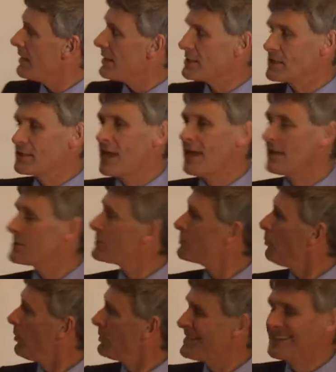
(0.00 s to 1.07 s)
assess
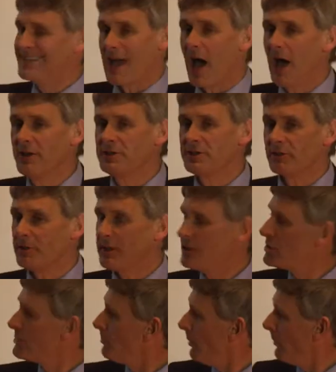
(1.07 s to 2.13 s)
what is under
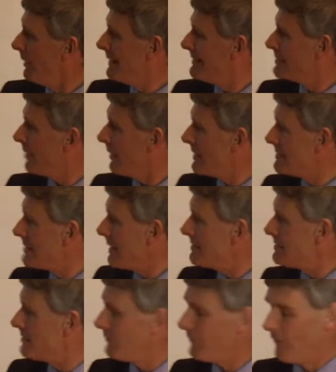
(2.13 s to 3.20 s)
each point,
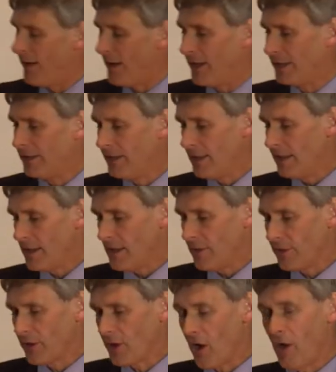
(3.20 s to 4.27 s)
identify
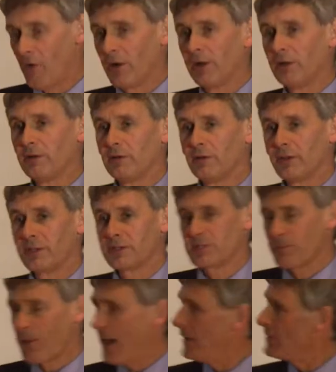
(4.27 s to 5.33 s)
the coral or the
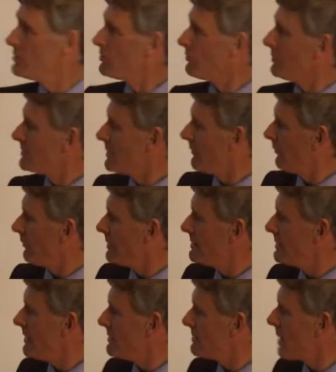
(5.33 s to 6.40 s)
sponge or whatever it
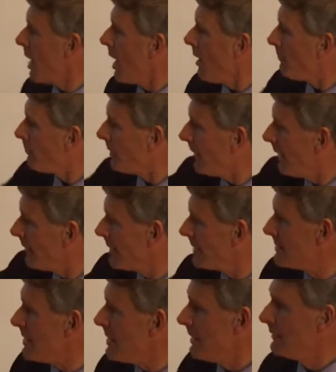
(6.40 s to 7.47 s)
is, plug
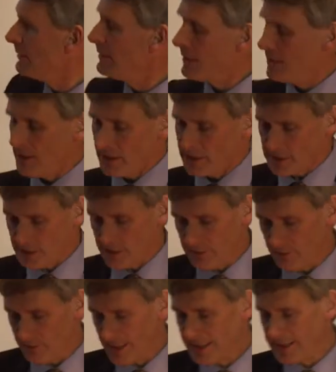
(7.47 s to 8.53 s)
it in
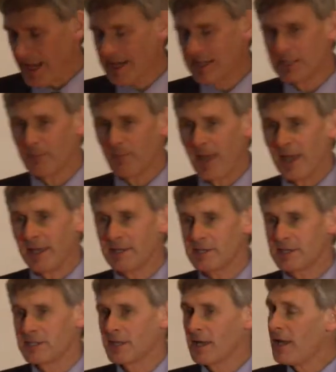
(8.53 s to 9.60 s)
to a
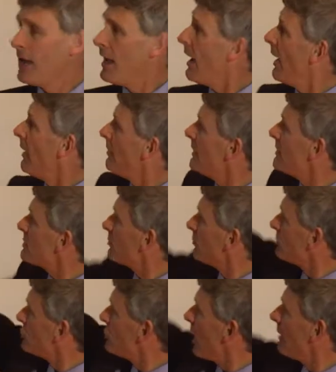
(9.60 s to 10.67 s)
database, and this
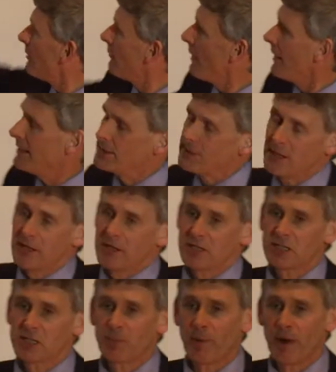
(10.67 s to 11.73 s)
will generate
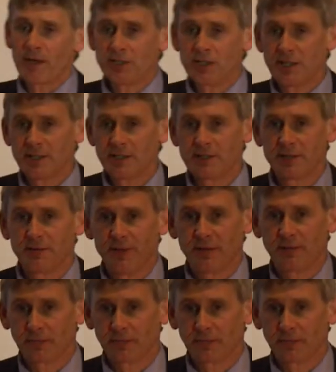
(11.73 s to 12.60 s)
spreadsheets of